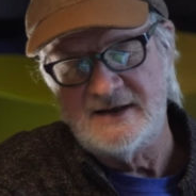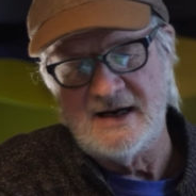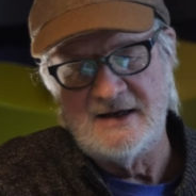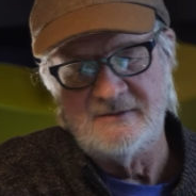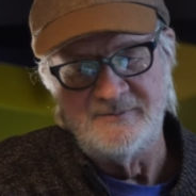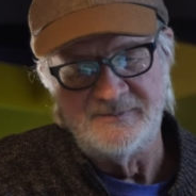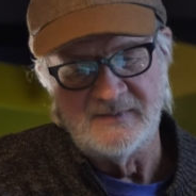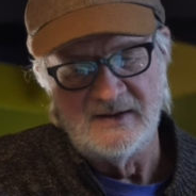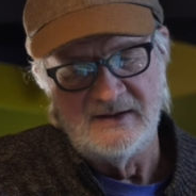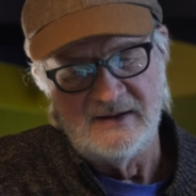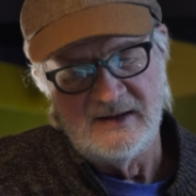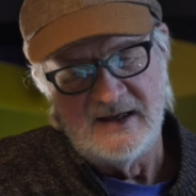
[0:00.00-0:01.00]
again,
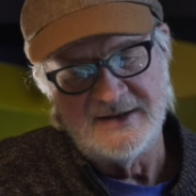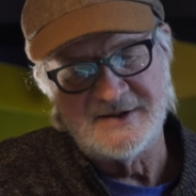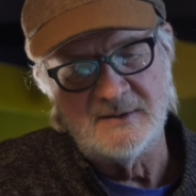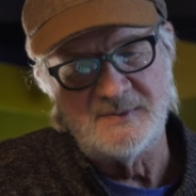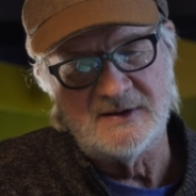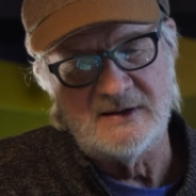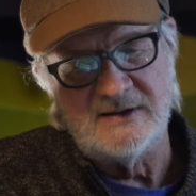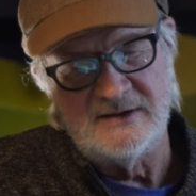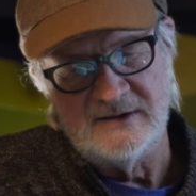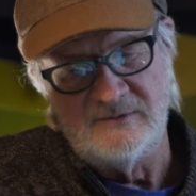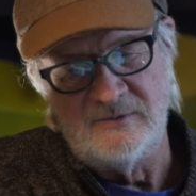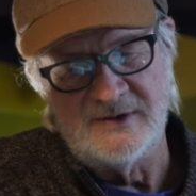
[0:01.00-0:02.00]
and simply
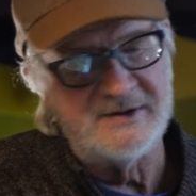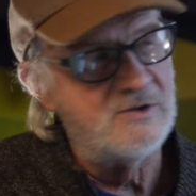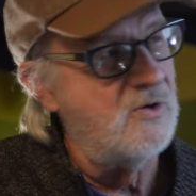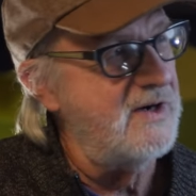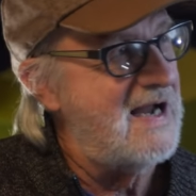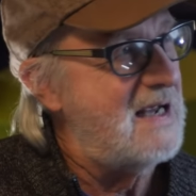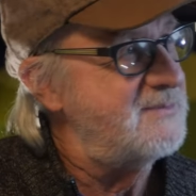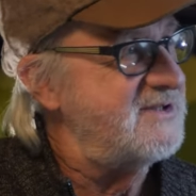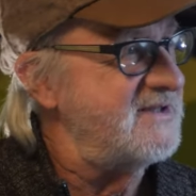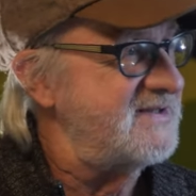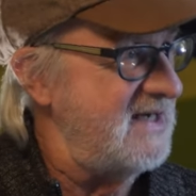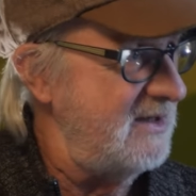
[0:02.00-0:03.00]
with
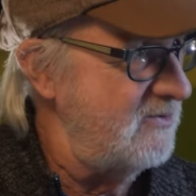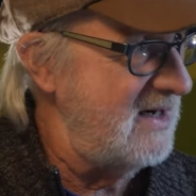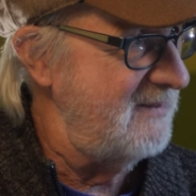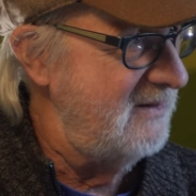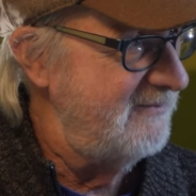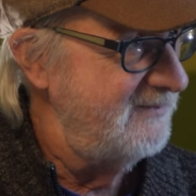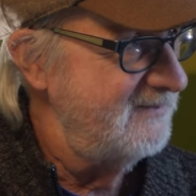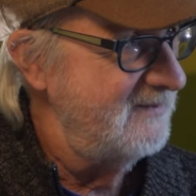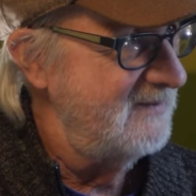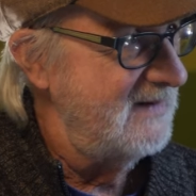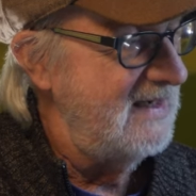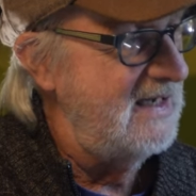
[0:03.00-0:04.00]
Coreopsis zagreb
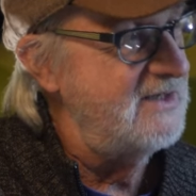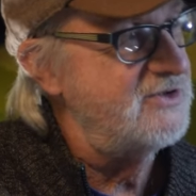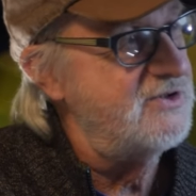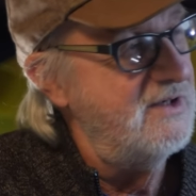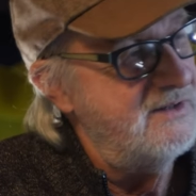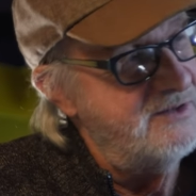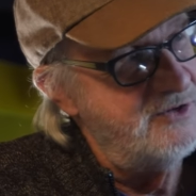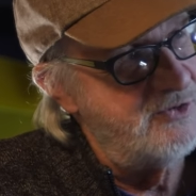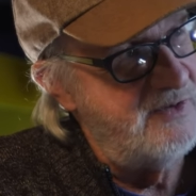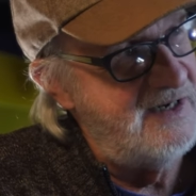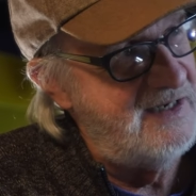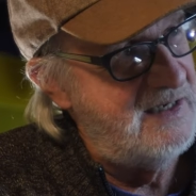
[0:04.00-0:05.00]
and
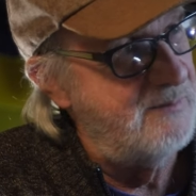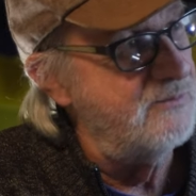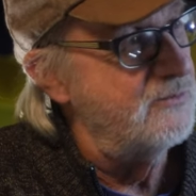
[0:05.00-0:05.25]
Geranium